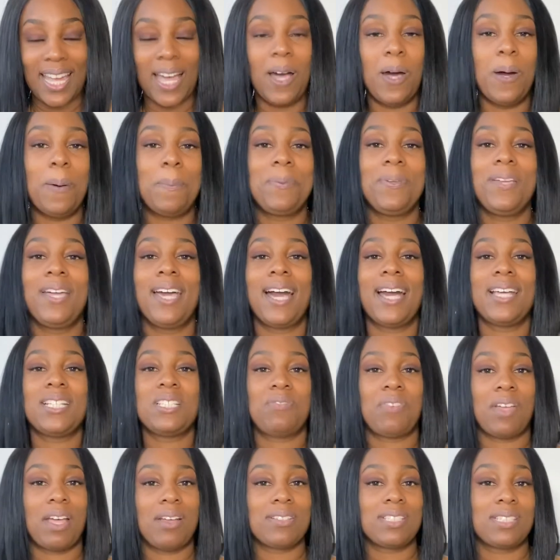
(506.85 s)
I hope you guys
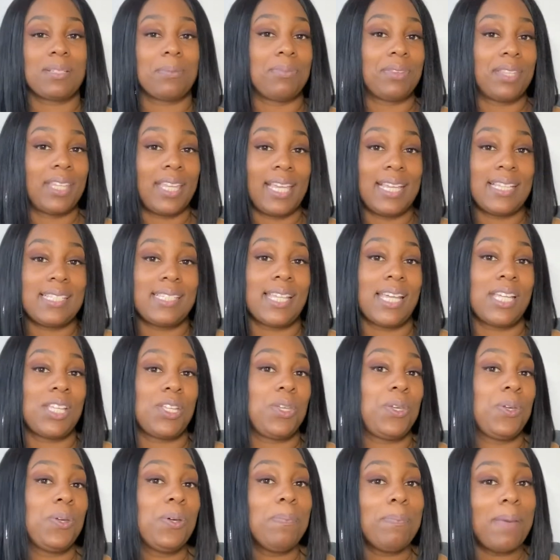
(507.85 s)
found some things that
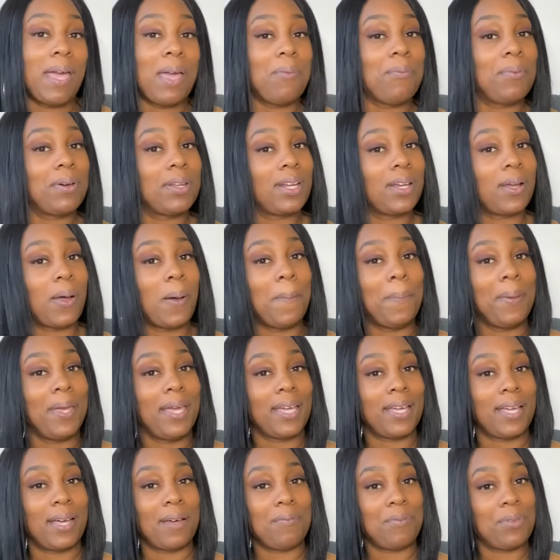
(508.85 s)
you may want to go
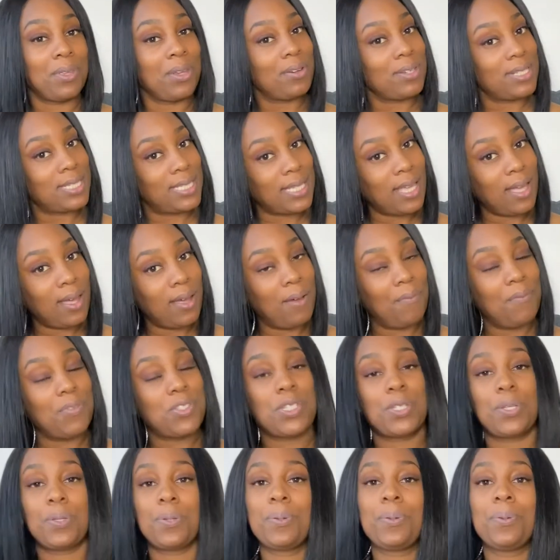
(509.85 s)
pick up yourself
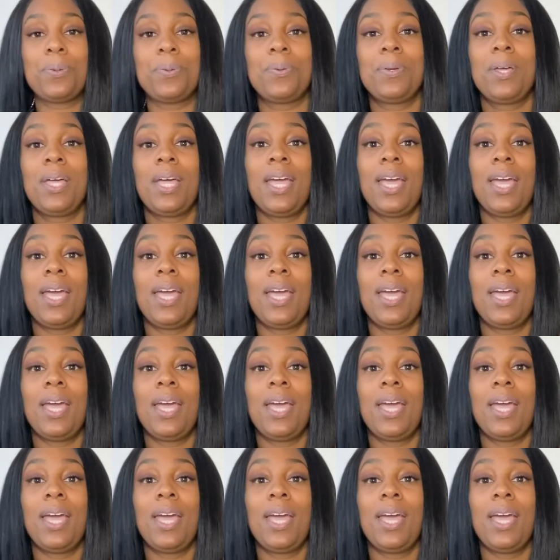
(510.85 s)
to,